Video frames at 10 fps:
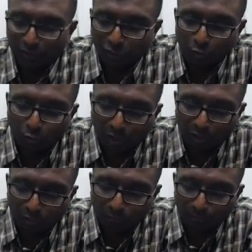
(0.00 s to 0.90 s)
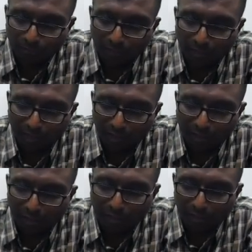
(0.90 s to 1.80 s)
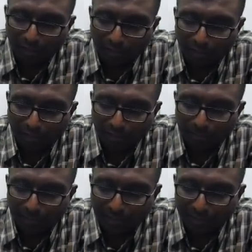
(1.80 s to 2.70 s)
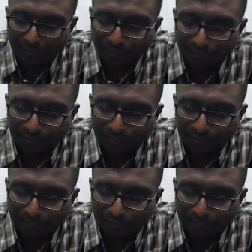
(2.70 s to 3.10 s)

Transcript: First who are you? A. A is buying.